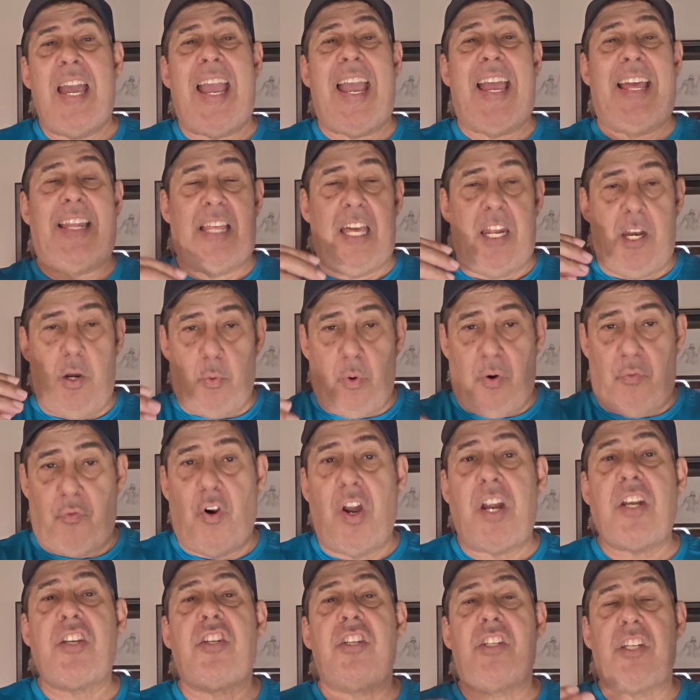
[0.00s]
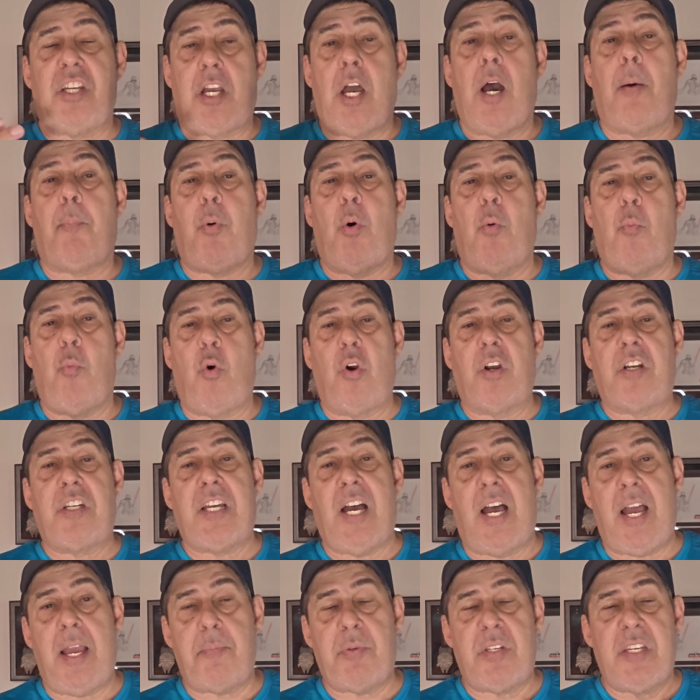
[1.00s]
And then it refreshes a couple more
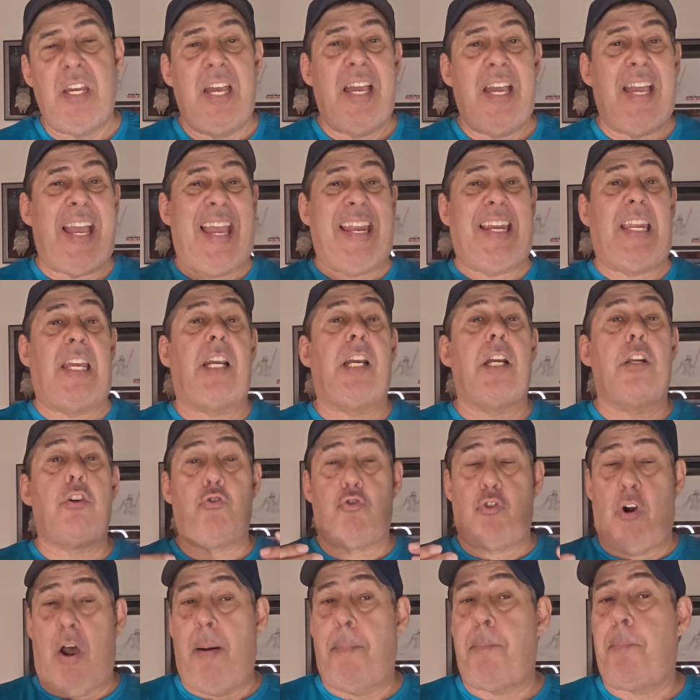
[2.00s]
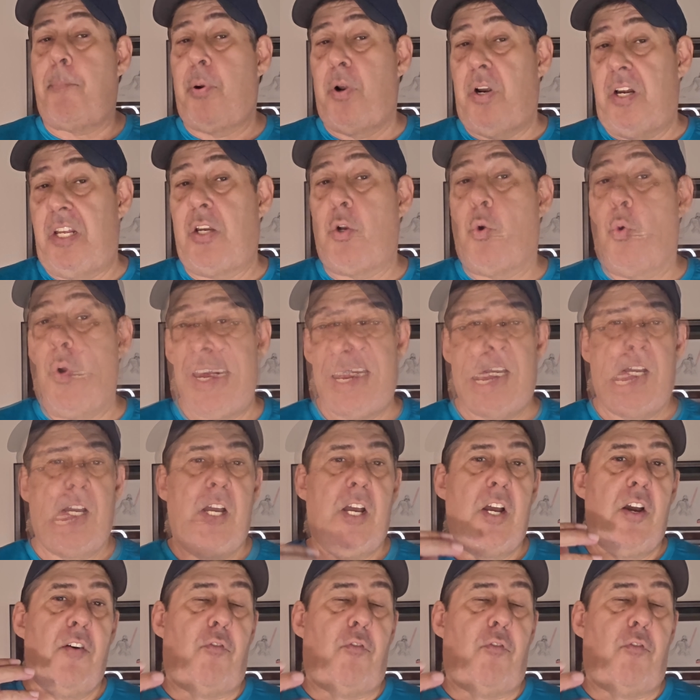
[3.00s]
times, and it could drop pretty quickly.